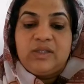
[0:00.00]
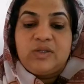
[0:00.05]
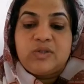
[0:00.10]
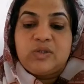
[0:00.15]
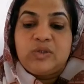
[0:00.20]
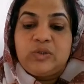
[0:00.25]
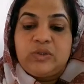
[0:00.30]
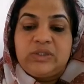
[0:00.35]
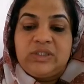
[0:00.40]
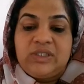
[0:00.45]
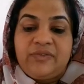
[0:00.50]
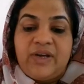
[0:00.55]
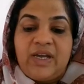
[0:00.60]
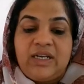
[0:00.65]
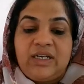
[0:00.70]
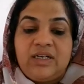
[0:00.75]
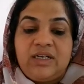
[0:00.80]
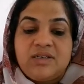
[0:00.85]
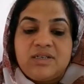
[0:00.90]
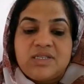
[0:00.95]
So the
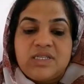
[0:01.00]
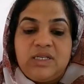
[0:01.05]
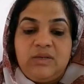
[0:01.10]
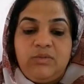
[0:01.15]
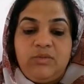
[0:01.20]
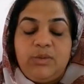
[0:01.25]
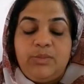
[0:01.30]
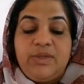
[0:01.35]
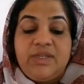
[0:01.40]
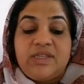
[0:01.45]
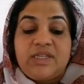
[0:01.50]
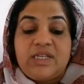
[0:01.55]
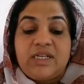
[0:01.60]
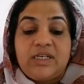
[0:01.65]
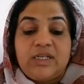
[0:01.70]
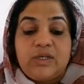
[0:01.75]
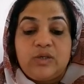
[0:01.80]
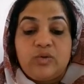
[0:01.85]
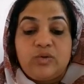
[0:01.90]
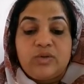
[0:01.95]
final result will be
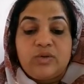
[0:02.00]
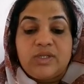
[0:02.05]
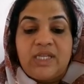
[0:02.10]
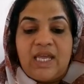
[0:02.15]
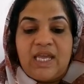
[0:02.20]
sender knows